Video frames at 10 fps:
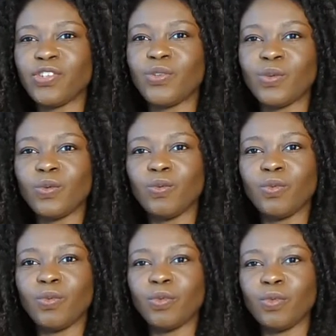to
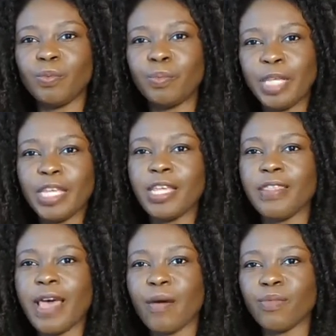be
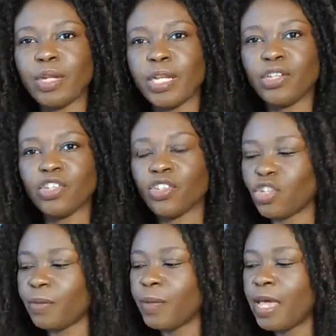in that
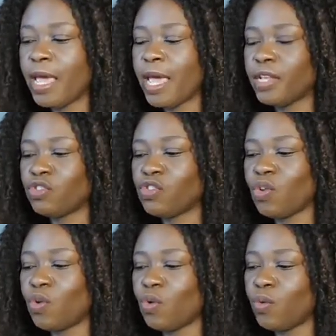relationship. And
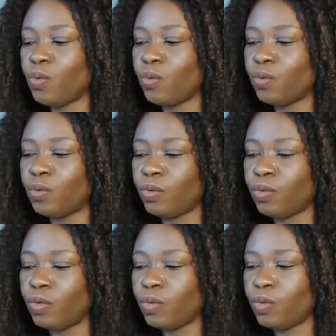so
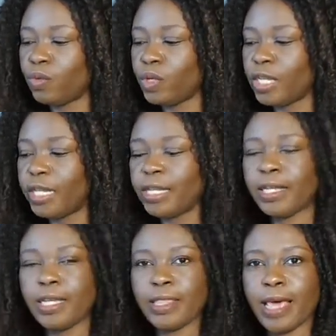
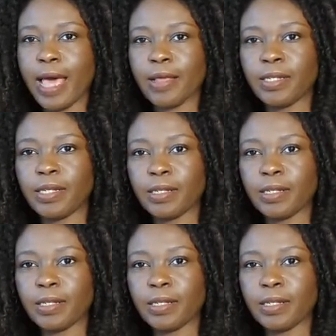healing that